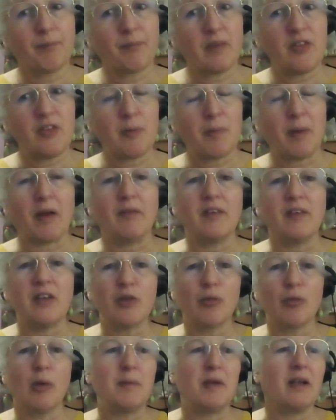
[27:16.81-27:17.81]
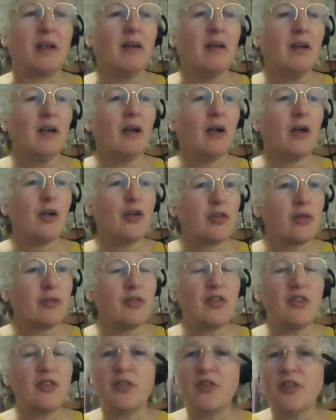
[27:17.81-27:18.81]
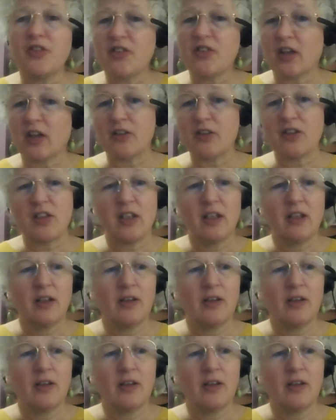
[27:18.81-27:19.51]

It's about these women are driven to such